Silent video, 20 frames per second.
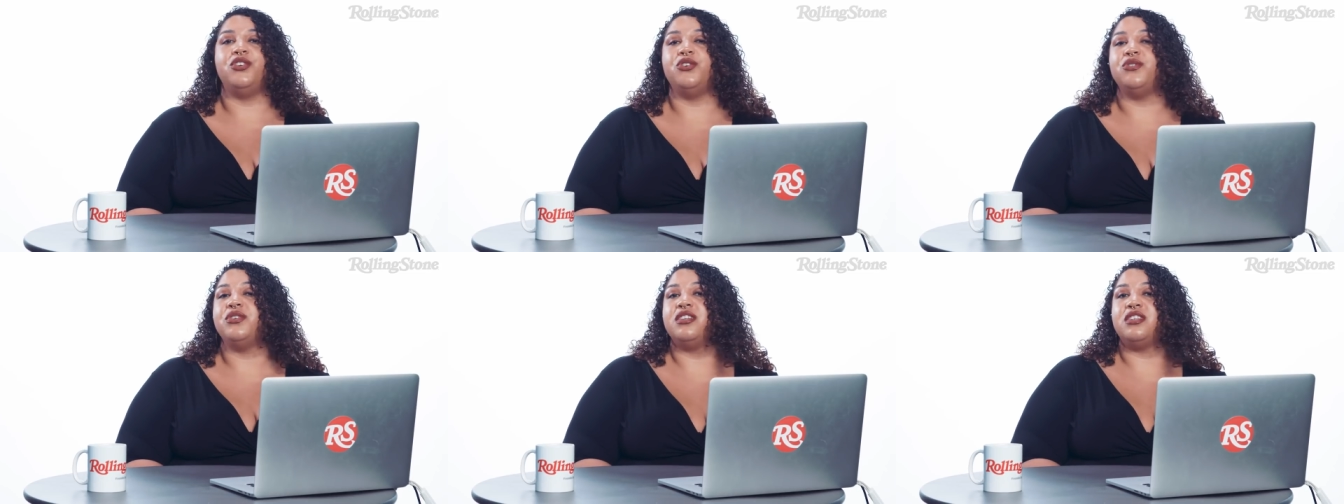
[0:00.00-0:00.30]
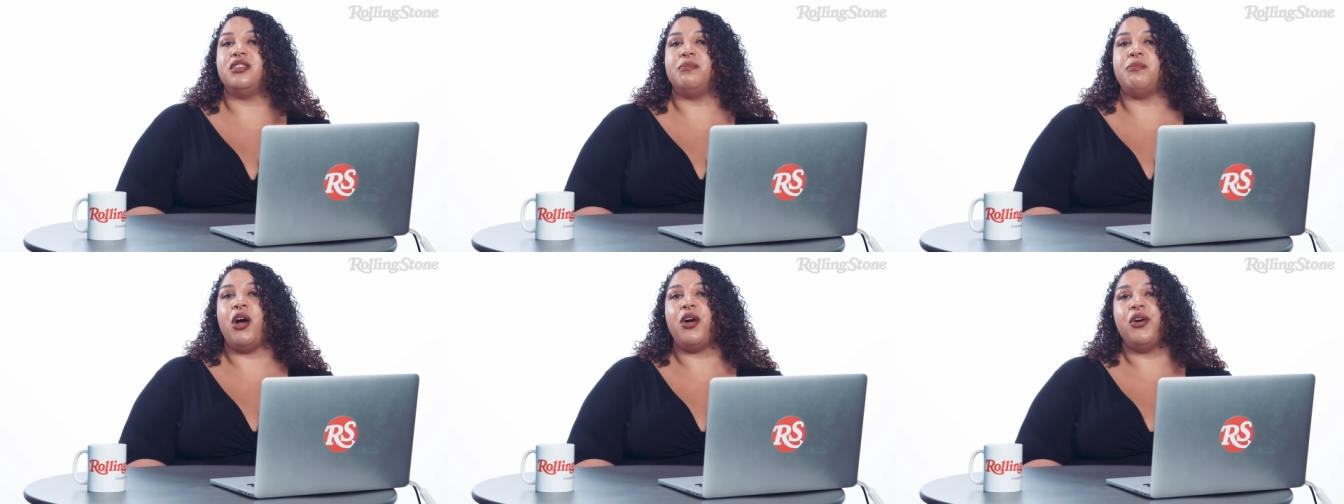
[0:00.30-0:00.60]
Tune in
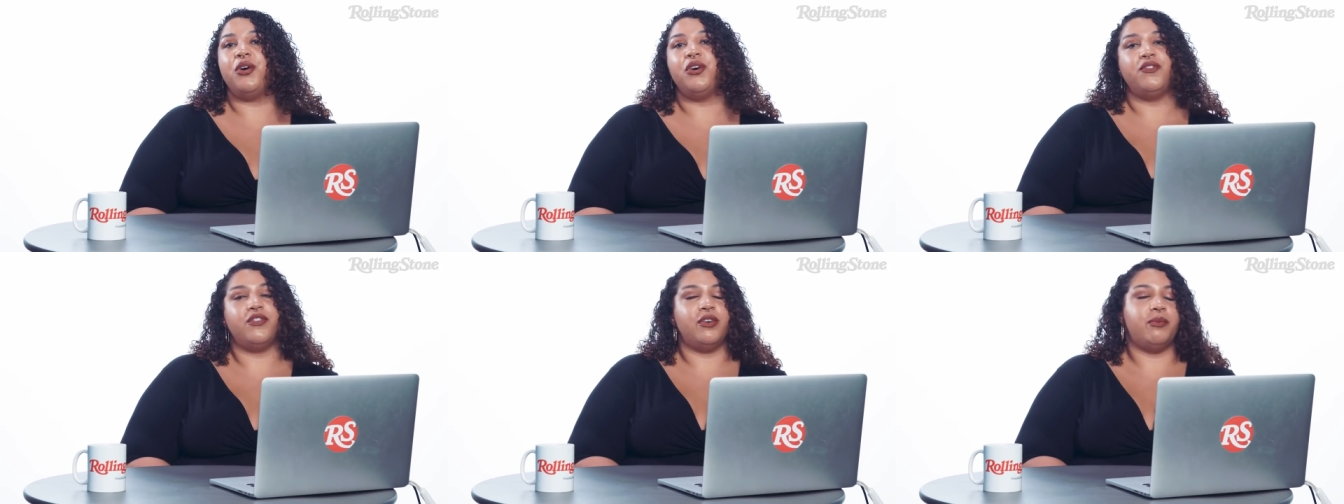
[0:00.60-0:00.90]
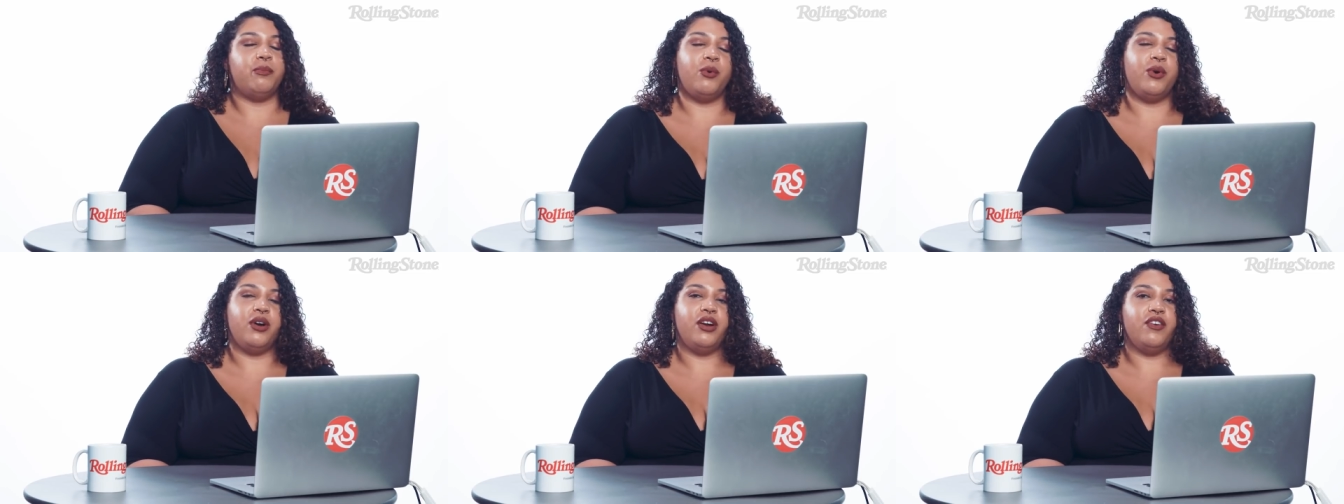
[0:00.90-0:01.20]
tomorrow for
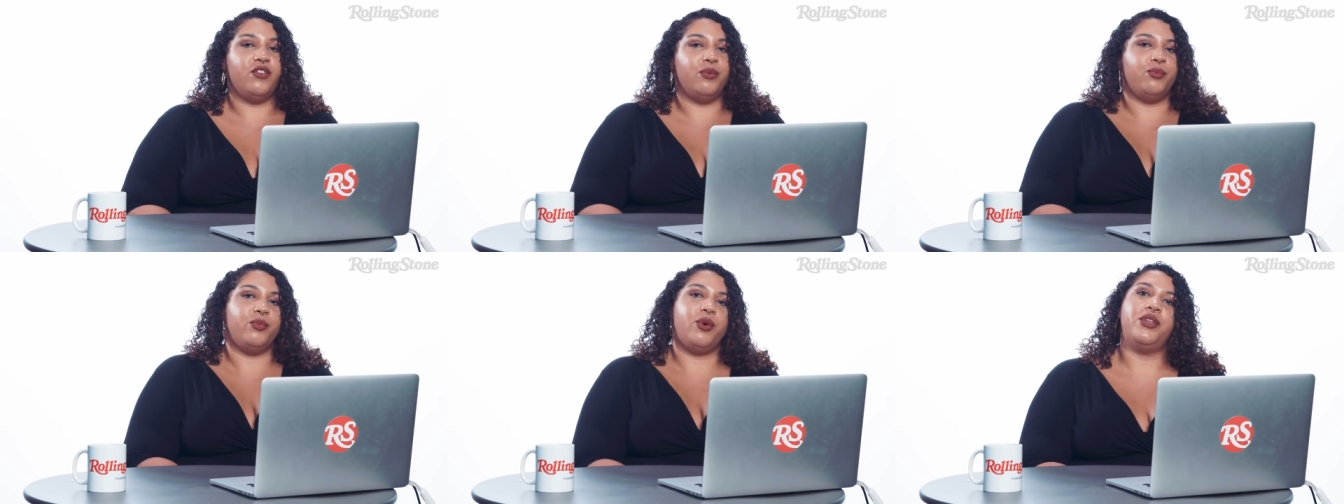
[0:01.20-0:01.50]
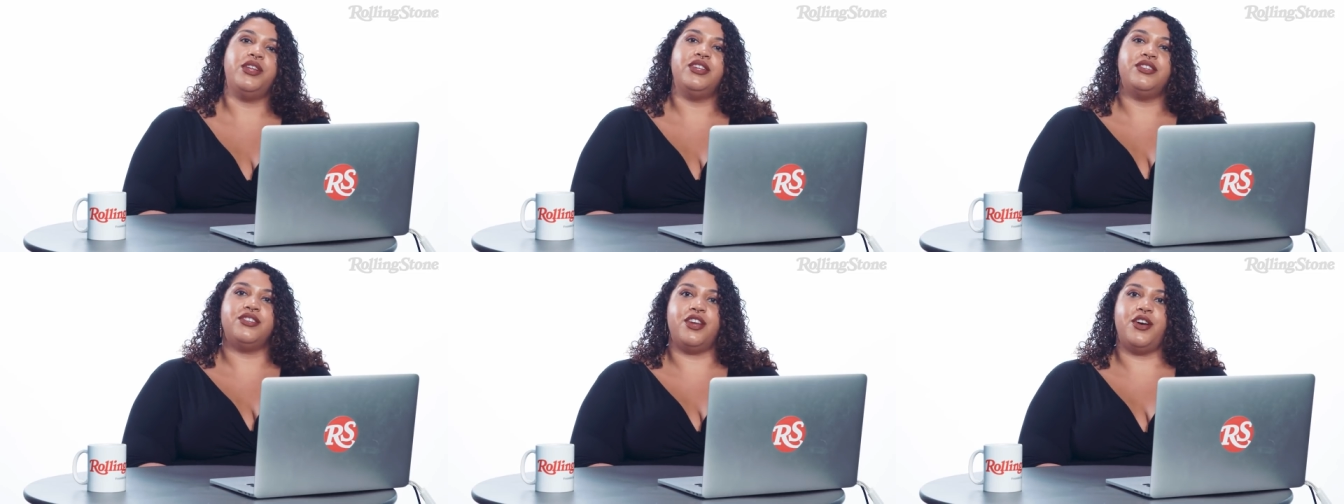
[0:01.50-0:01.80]
more from
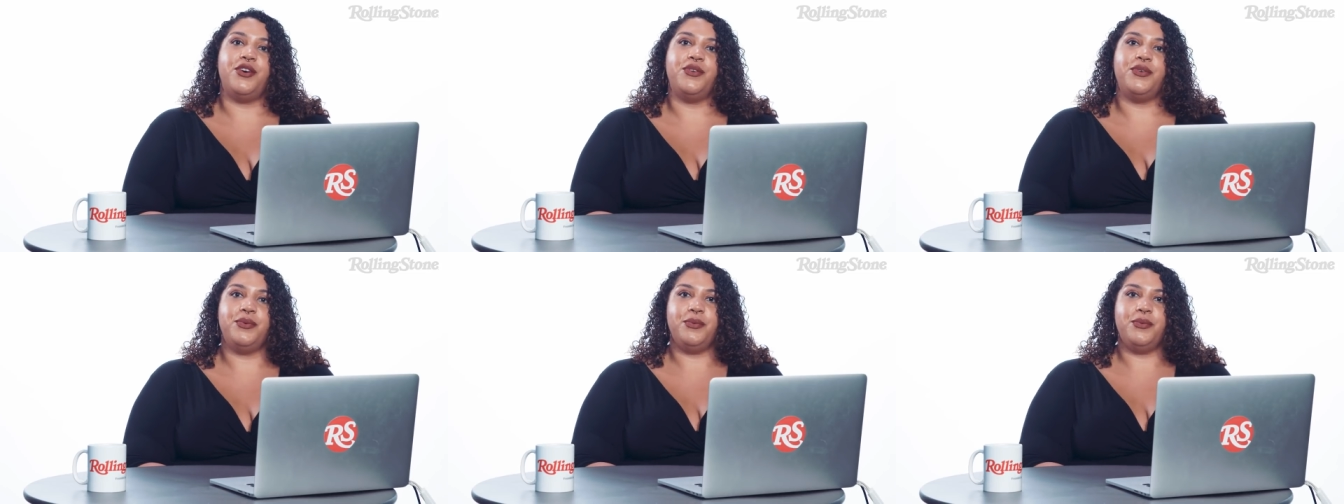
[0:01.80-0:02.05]
Rolling Stone.